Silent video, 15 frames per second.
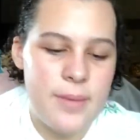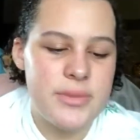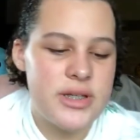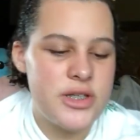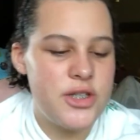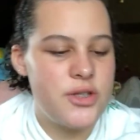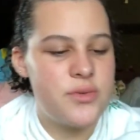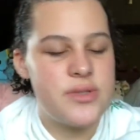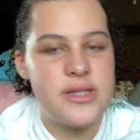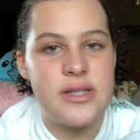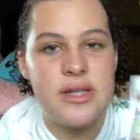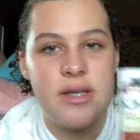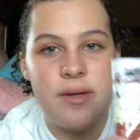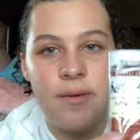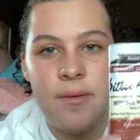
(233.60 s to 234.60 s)
I'm gonna use
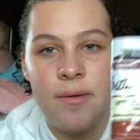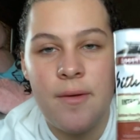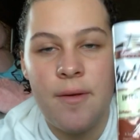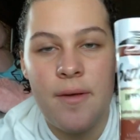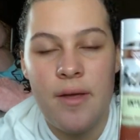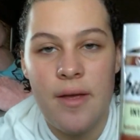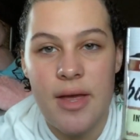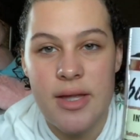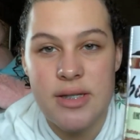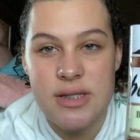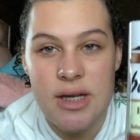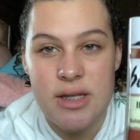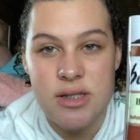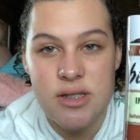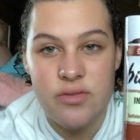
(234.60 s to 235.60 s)
the
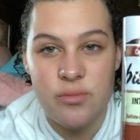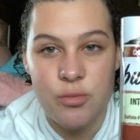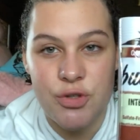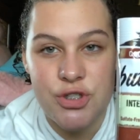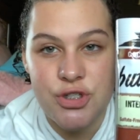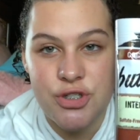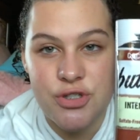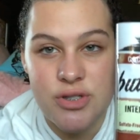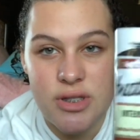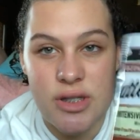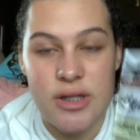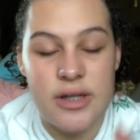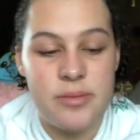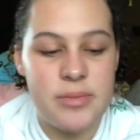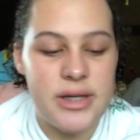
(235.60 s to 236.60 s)
Intensive Moisture
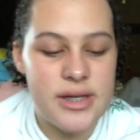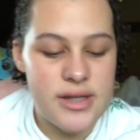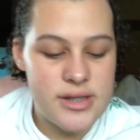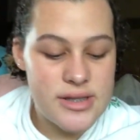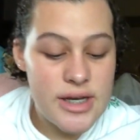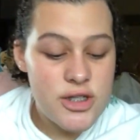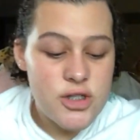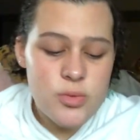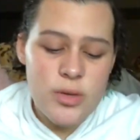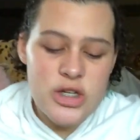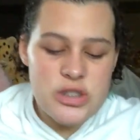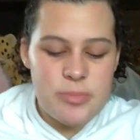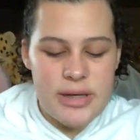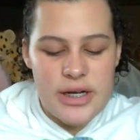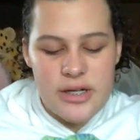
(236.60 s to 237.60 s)
Sealant because I just
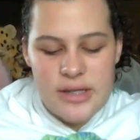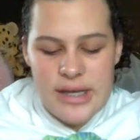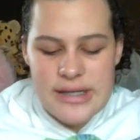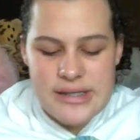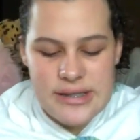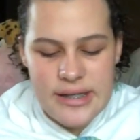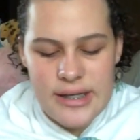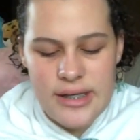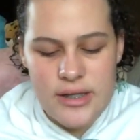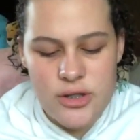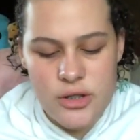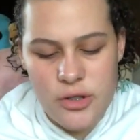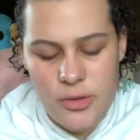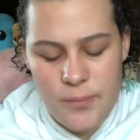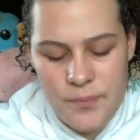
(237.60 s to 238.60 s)
washed my hair last night,
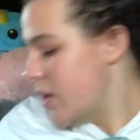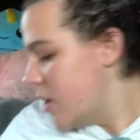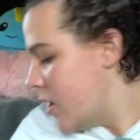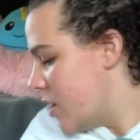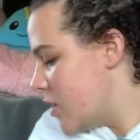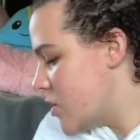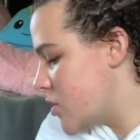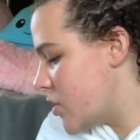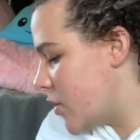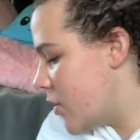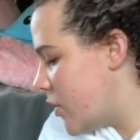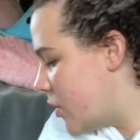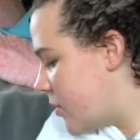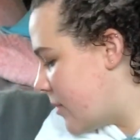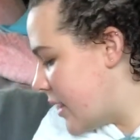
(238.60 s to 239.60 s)
you know. So,
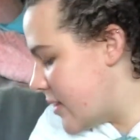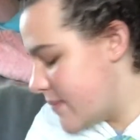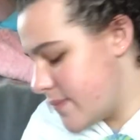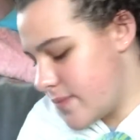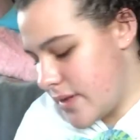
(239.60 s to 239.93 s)
you know, my